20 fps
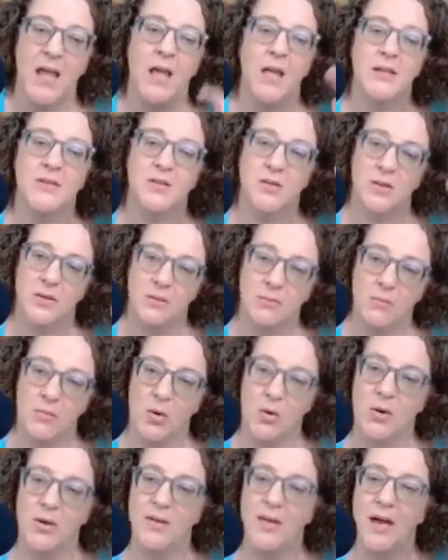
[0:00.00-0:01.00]
So the
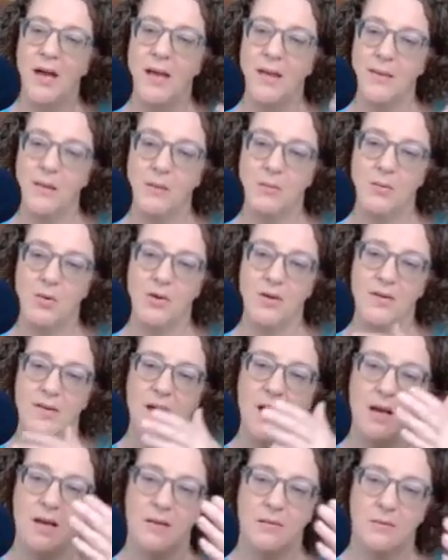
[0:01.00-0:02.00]
more that, the more
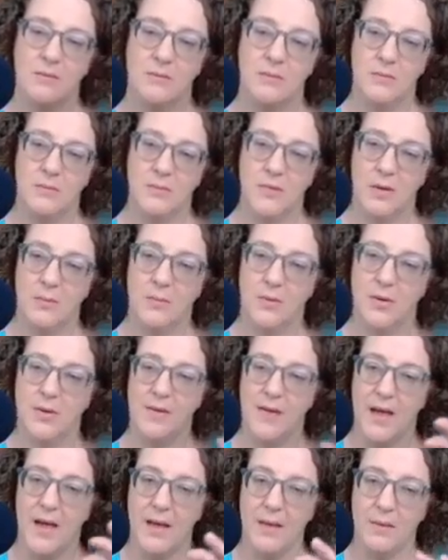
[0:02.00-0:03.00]
that, the more
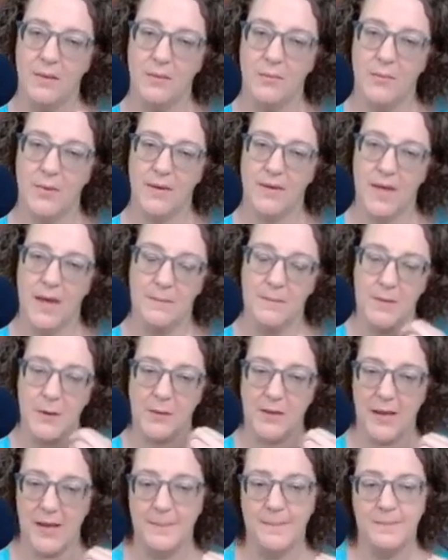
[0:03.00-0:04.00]
that, the more that,
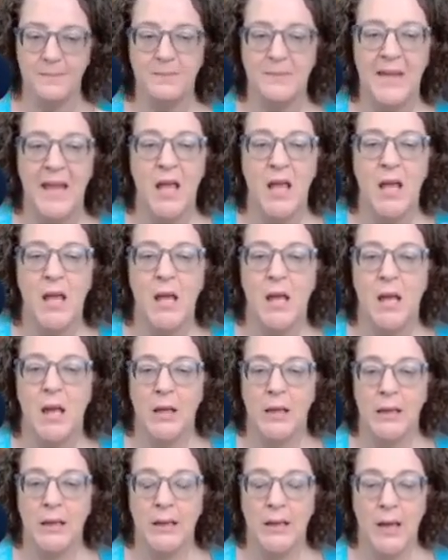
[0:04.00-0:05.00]
okay?
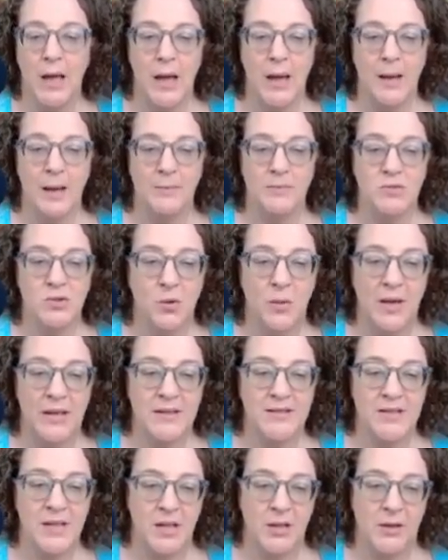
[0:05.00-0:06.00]

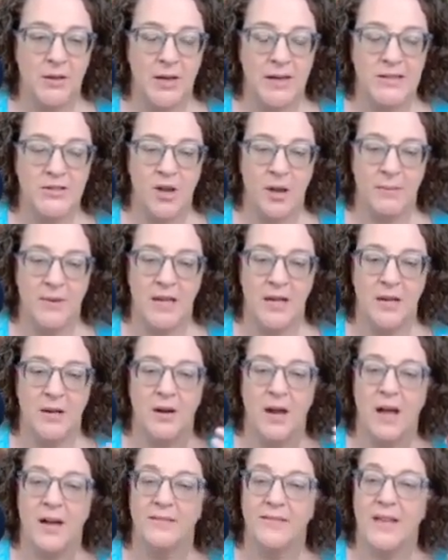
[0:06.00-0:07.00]
Joelle's done a great job
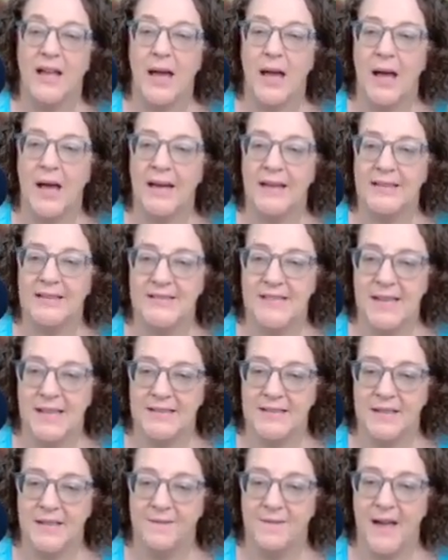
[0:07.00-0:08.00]
here of
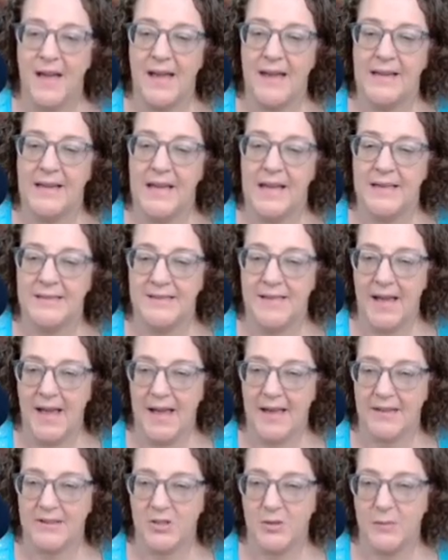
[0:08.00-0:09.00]
identifying
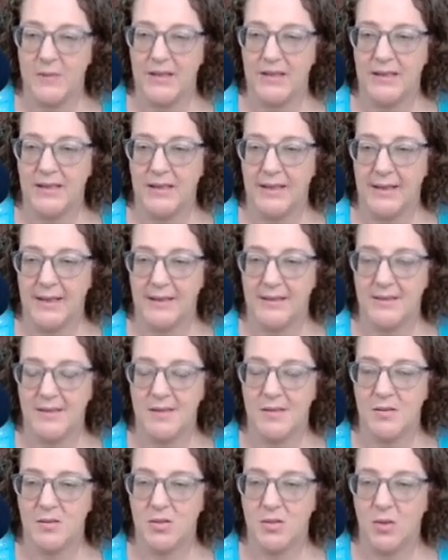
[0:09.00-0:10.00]
attachment
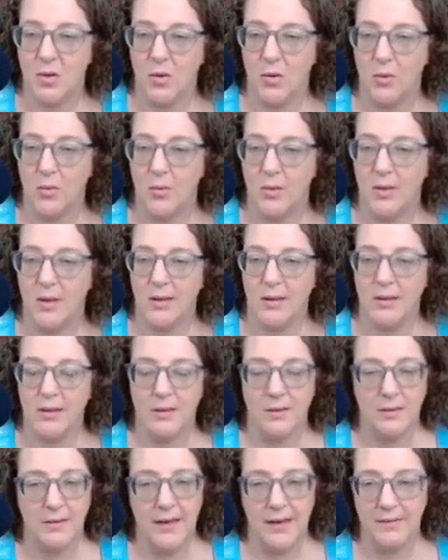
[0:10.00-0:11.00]
needs. So,
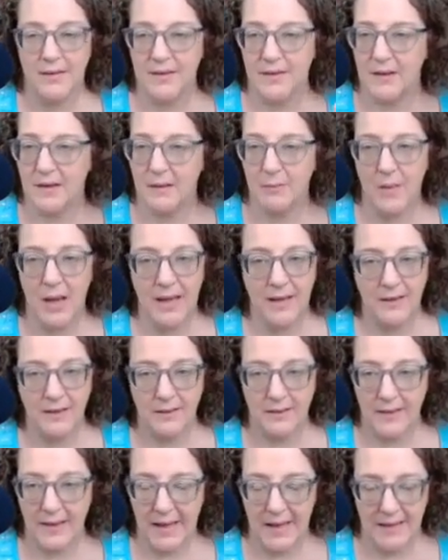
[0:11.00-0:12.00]
everything in my
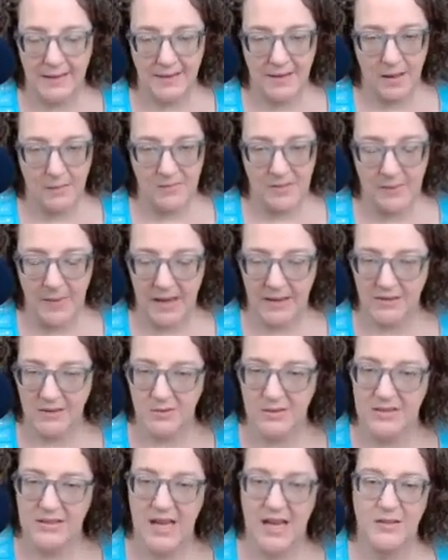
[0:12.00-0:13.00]
land comes back
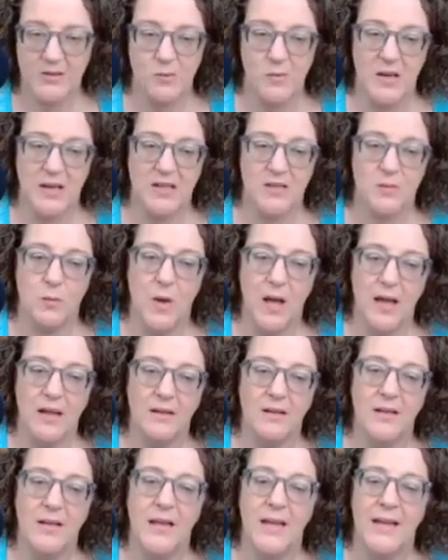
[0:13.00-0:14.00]
to attachment as
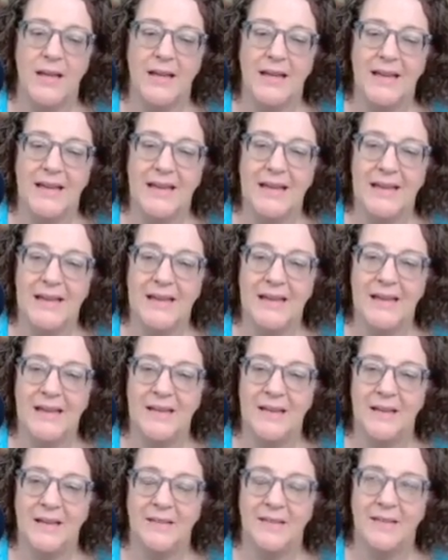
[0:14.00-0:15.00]
well.
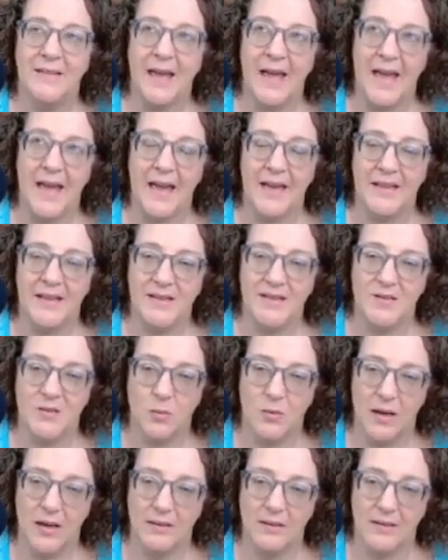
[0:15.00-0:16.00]
In that is
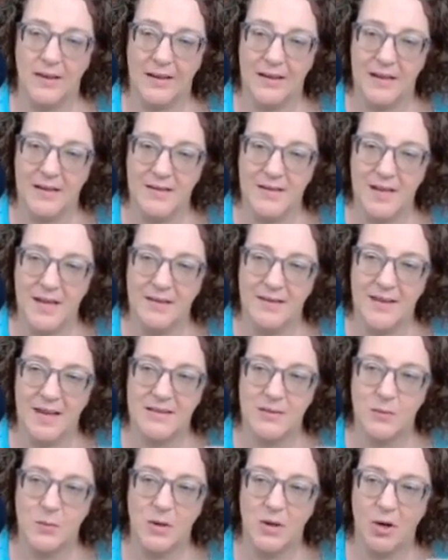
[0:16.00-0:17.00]
where, like I said,
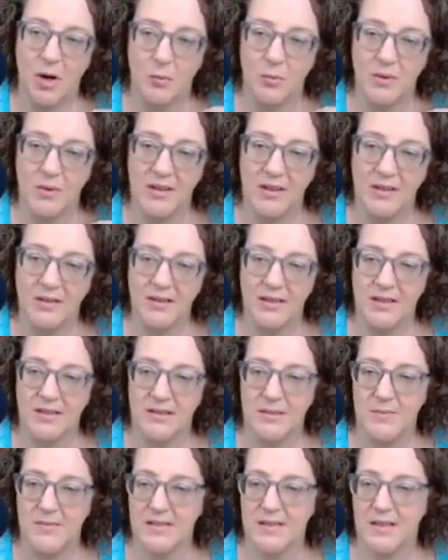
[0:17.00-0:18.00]
that's where our real
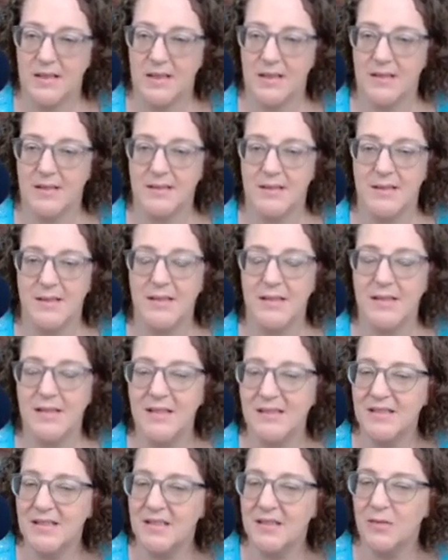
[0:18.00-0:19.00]
intimacy is. It
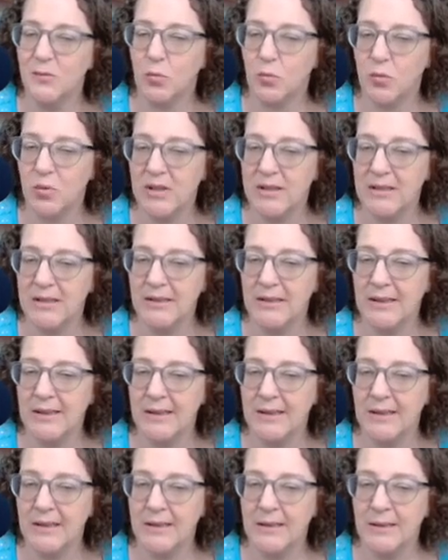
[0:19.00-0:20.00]
isn't
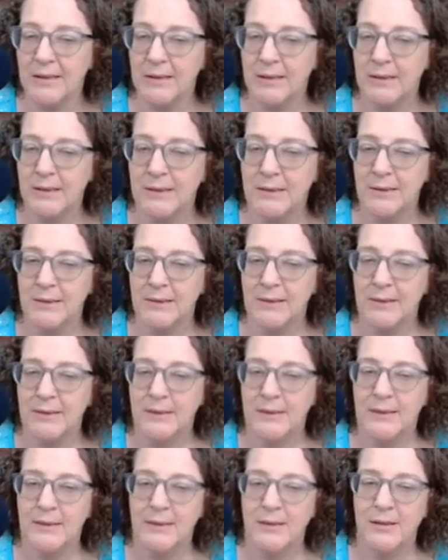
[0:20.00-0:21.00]
really,
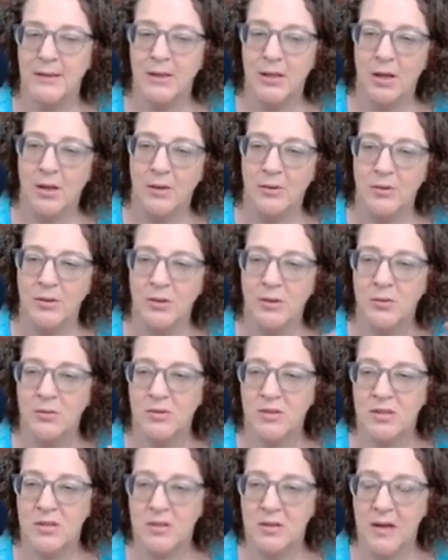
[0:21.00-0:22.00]
you
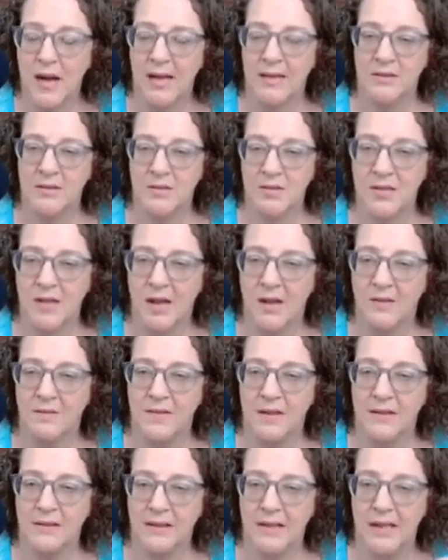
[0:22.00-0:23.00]
distract
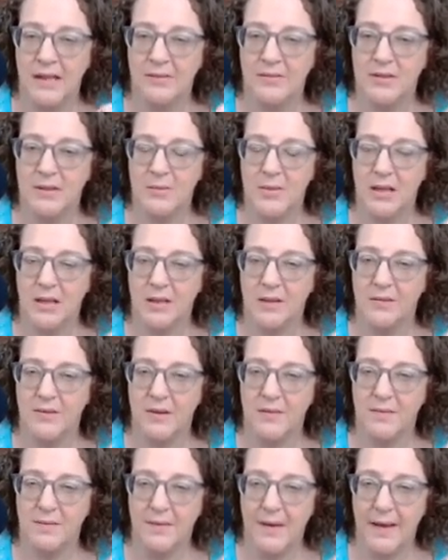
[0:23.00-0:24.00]
yourself and leave in the middle of
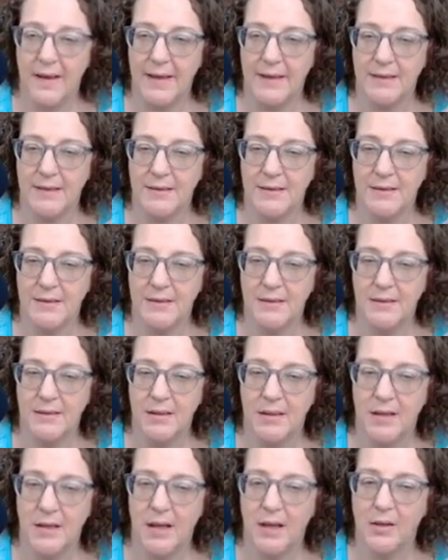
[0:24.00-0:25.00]
the fight
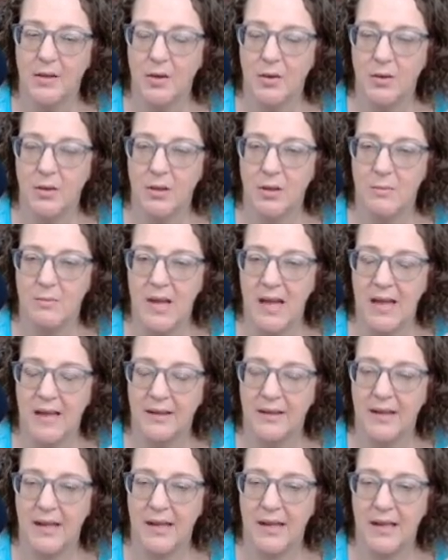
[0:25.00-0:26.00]
and go to your
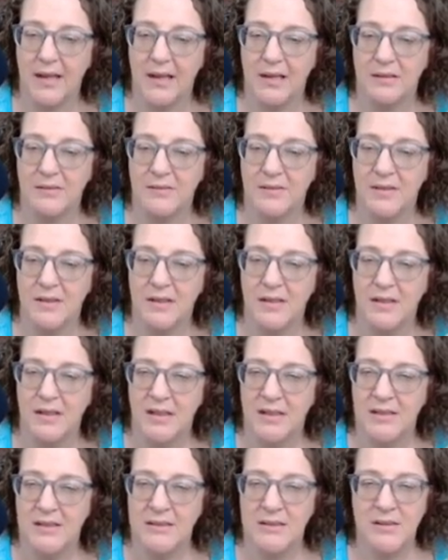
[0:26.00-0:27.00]
man cave.
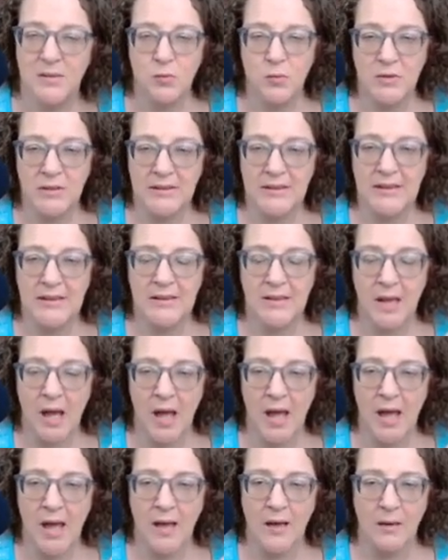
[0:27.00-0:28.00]
It's really
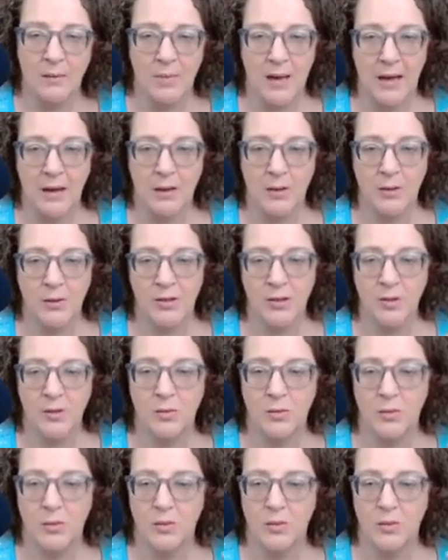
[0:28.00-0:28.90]
not about you